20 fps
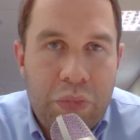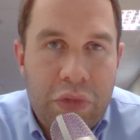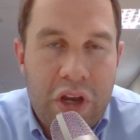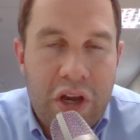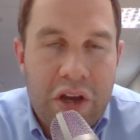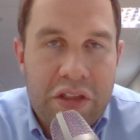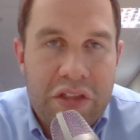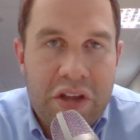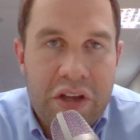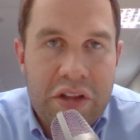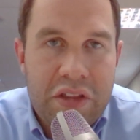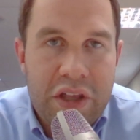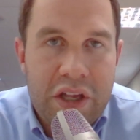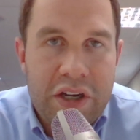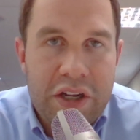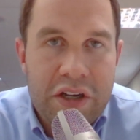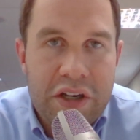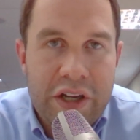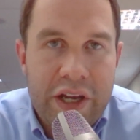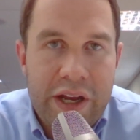I think
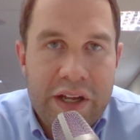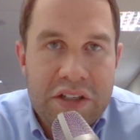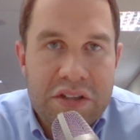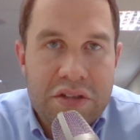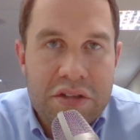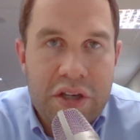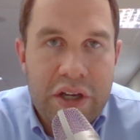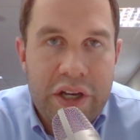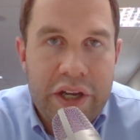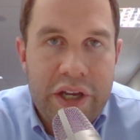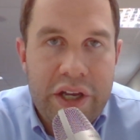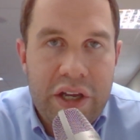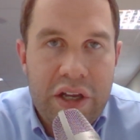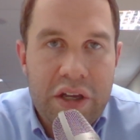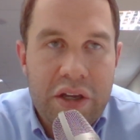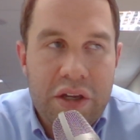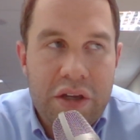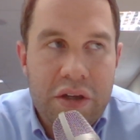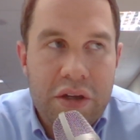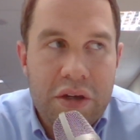that indicates
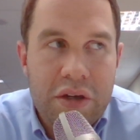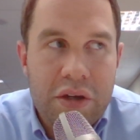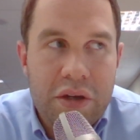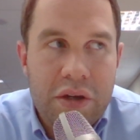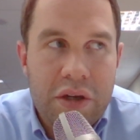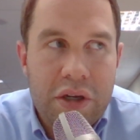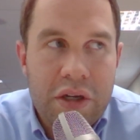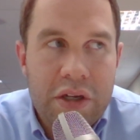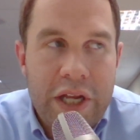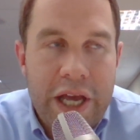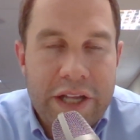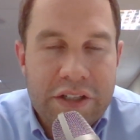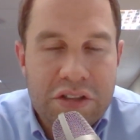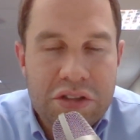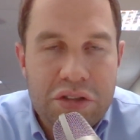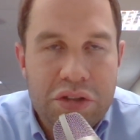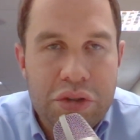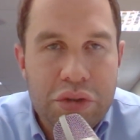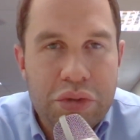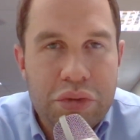an
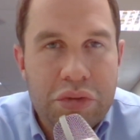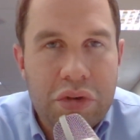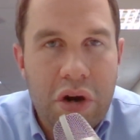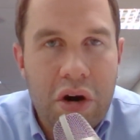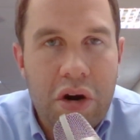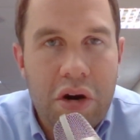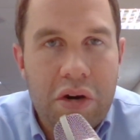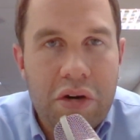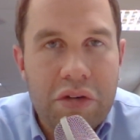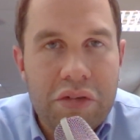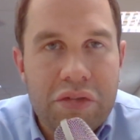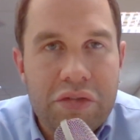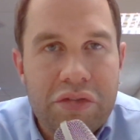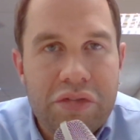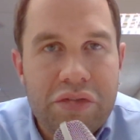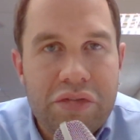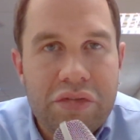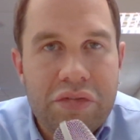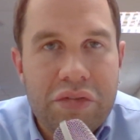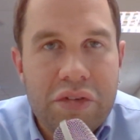attitude
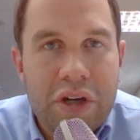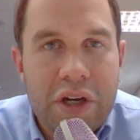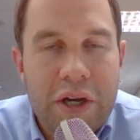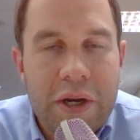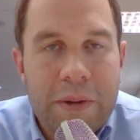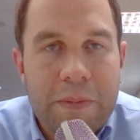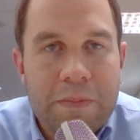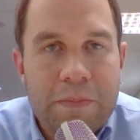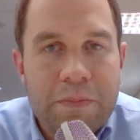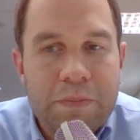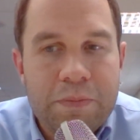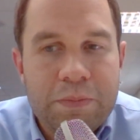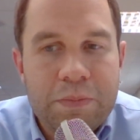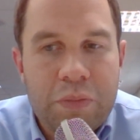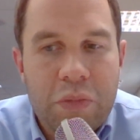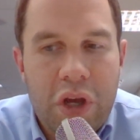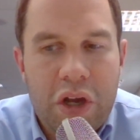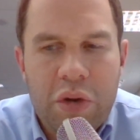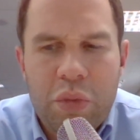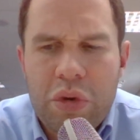of, I
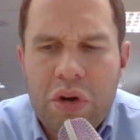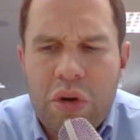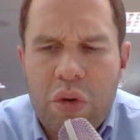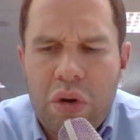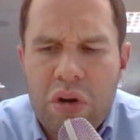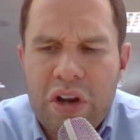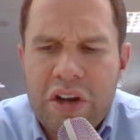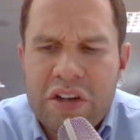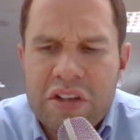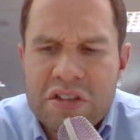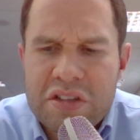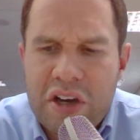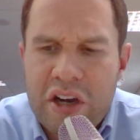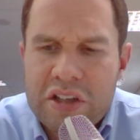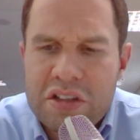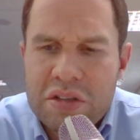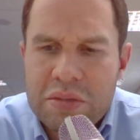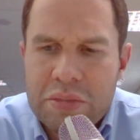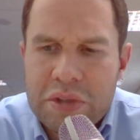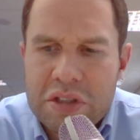don't want to call it
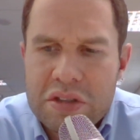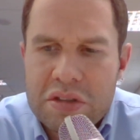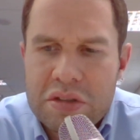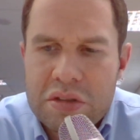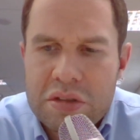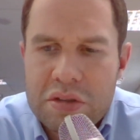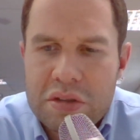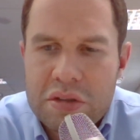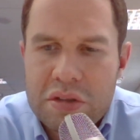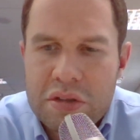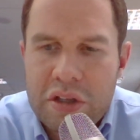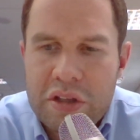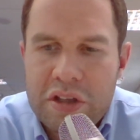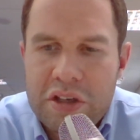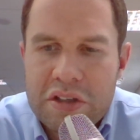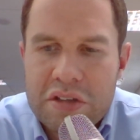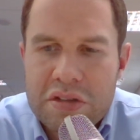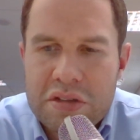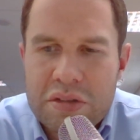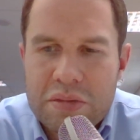entitlement. I
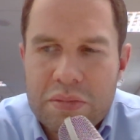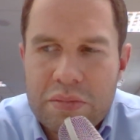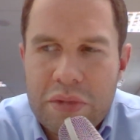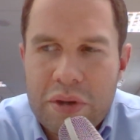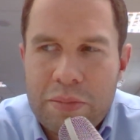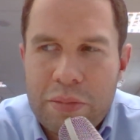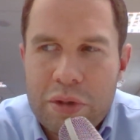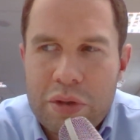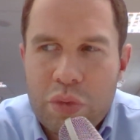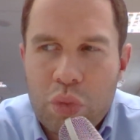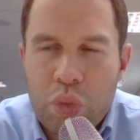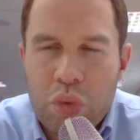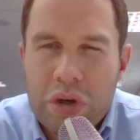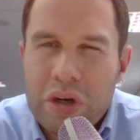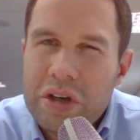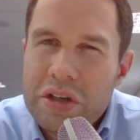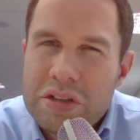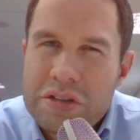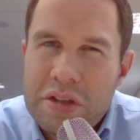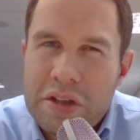think it's a bit
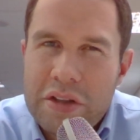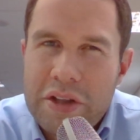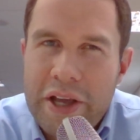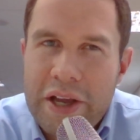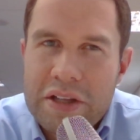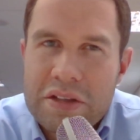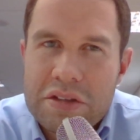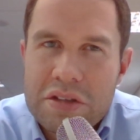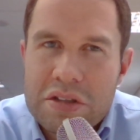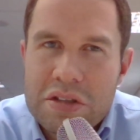worse than that.